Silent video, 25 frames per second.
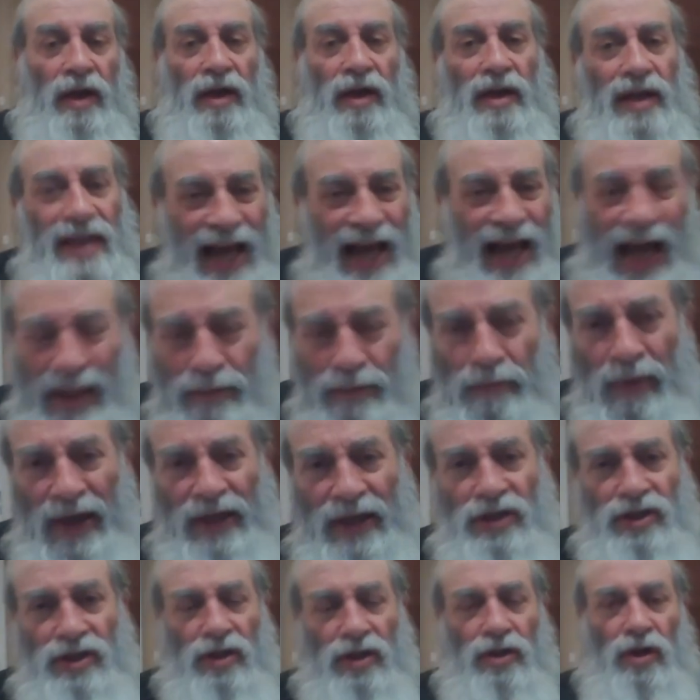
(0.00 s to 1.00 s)
not
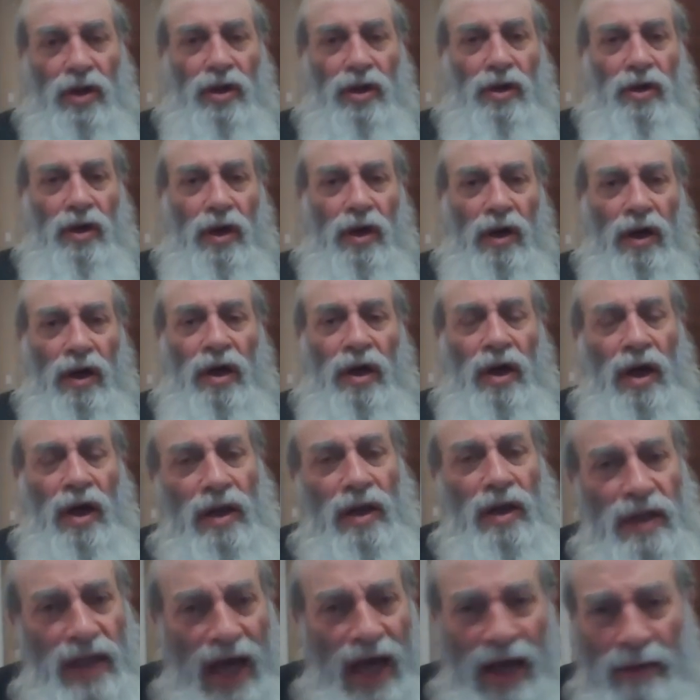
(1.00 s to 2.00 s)
my tzedakah,
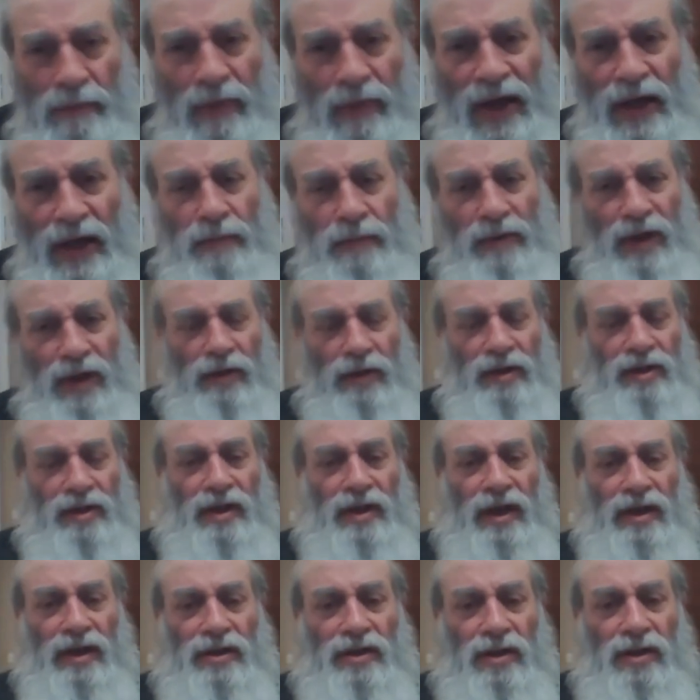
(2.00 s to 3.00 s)
not my gemilas
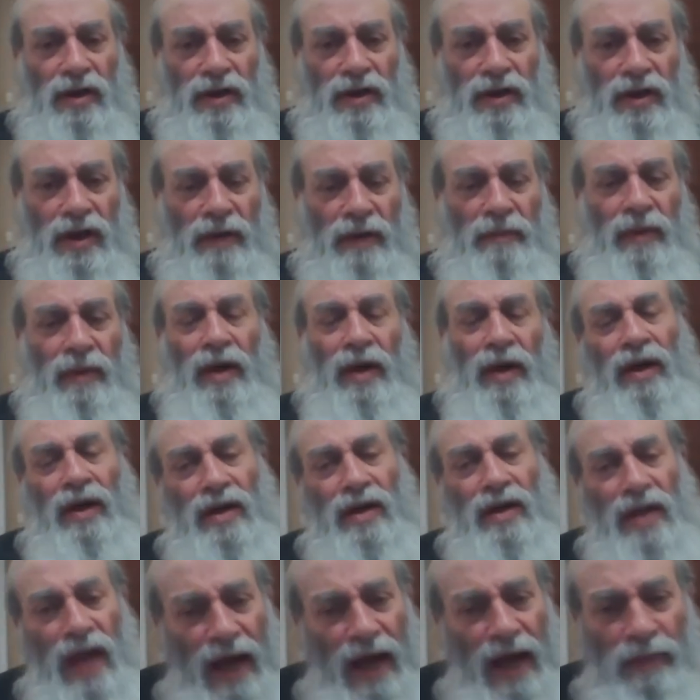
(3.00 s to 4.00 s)
chasodim,
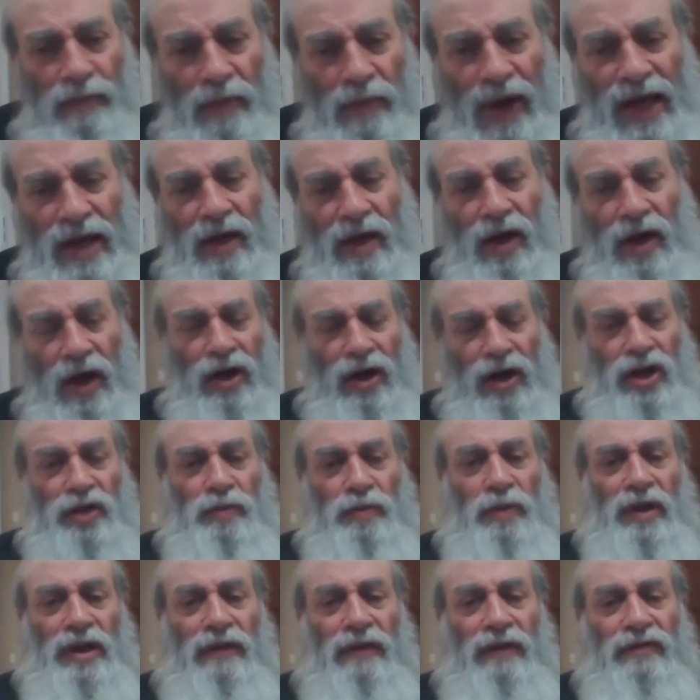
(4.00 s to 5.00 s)
not my
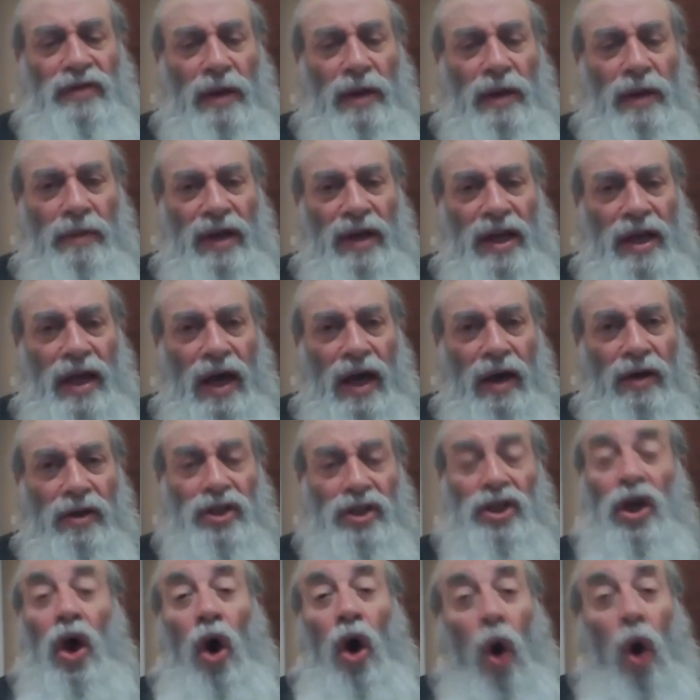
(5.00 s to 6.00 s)
encouragement of somebody
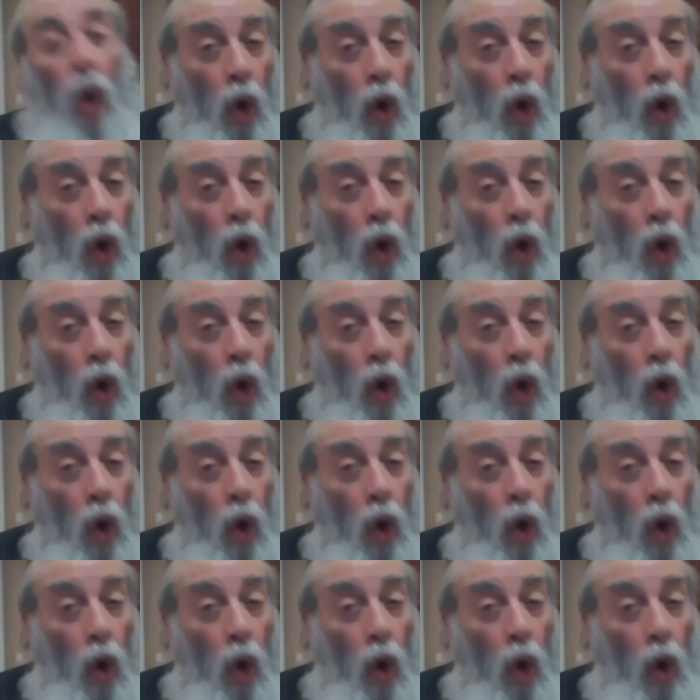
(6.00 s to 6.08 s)
else,